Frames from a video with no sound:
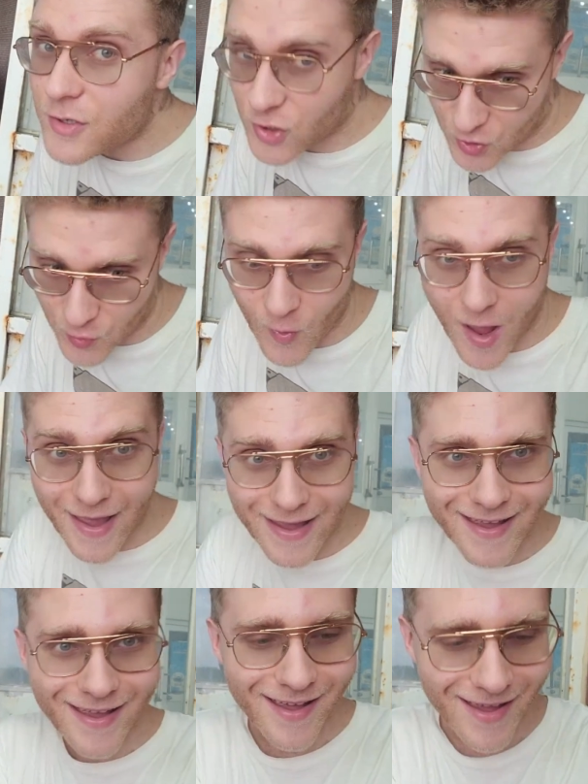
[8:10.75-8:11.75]

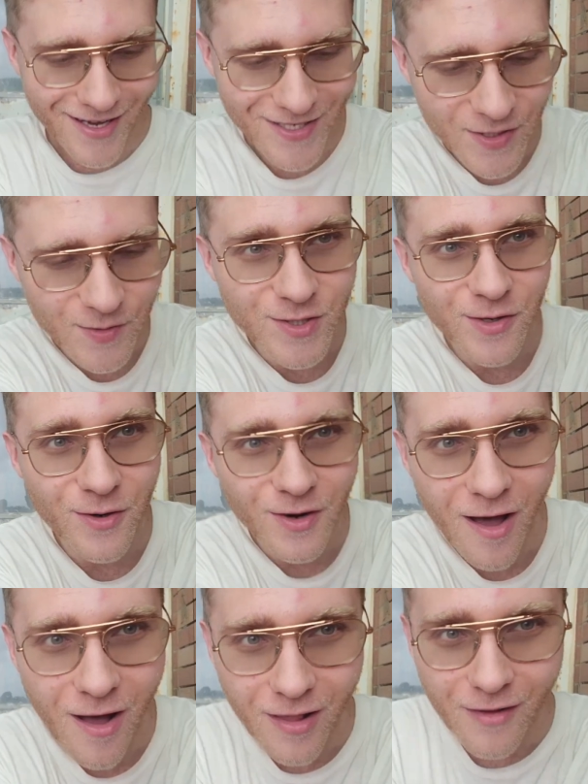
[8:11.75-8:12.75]
Trying to turn
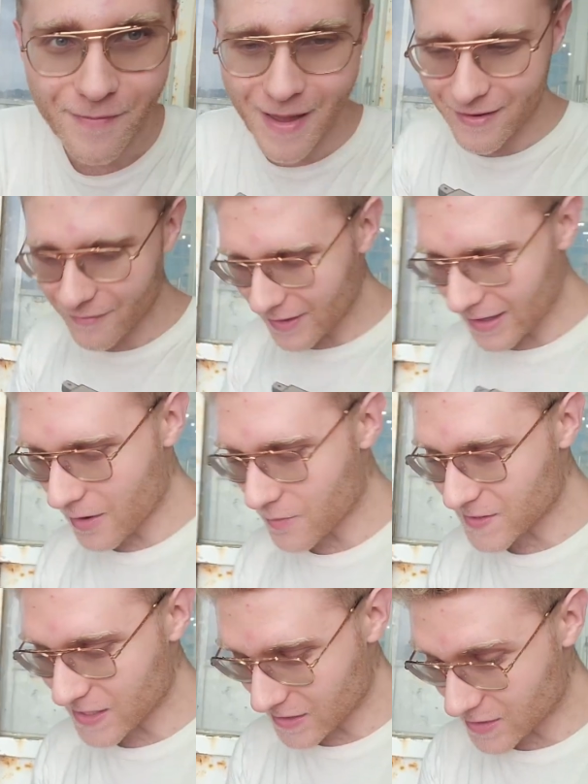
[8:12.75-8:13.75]
all of my
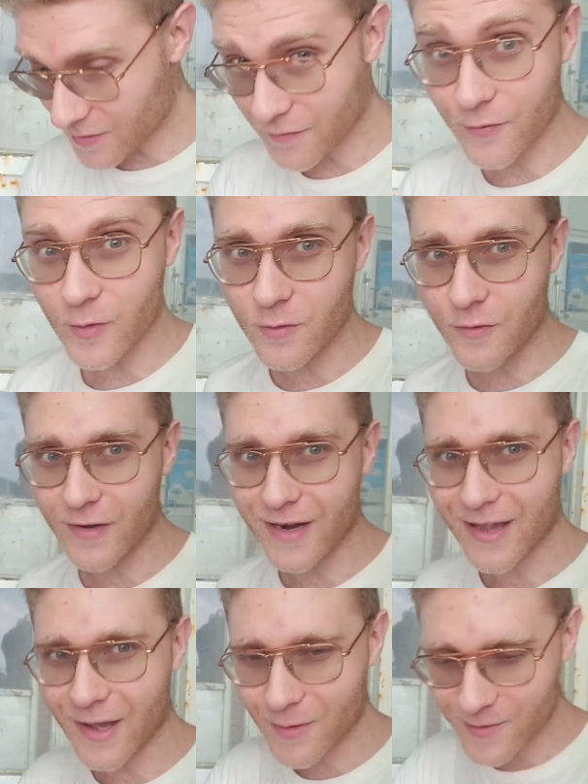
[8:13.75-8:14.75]
videos into food
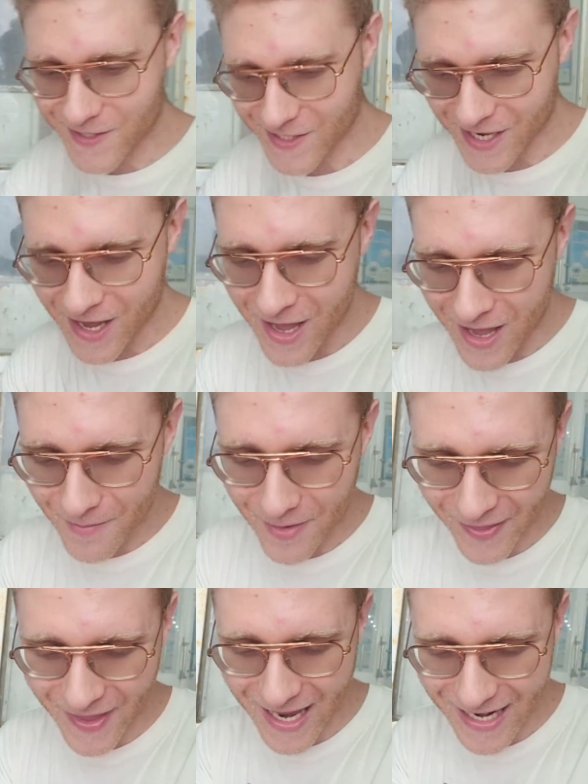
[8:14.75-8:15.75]
videos,
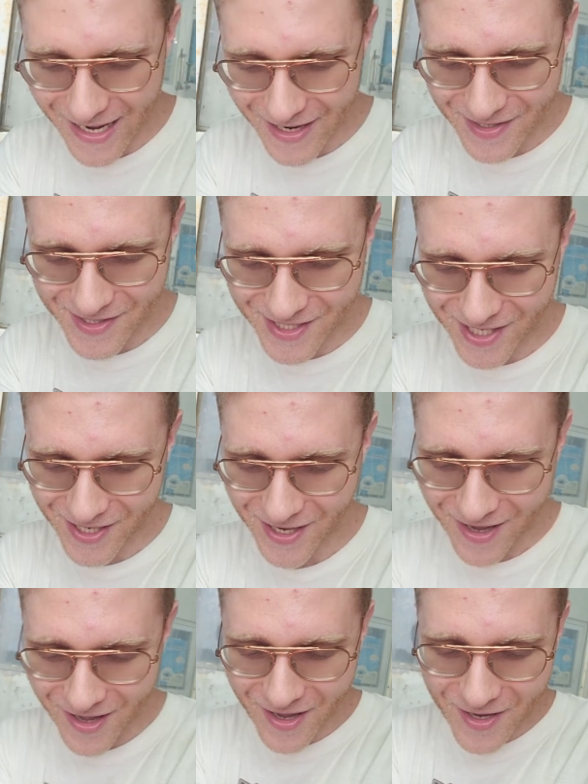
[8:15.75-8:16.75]
but that is
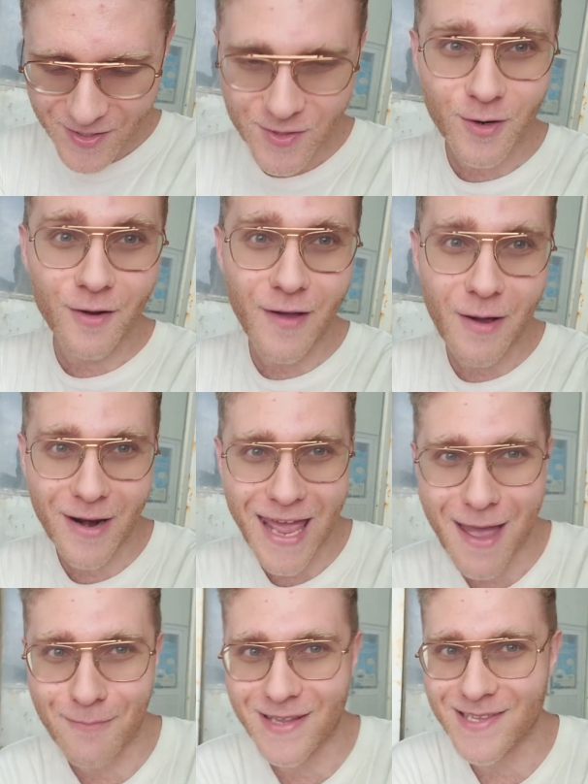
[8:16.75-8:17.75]
sort of how it
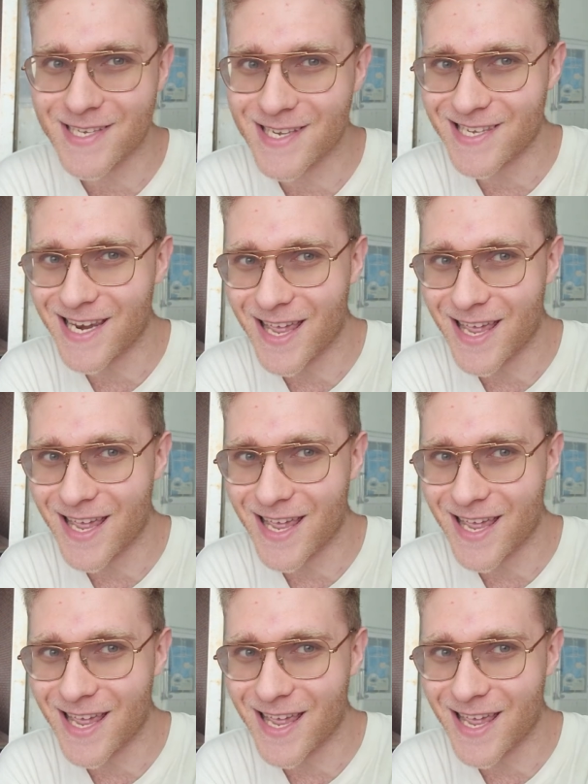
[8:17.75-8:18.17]
happens, isn't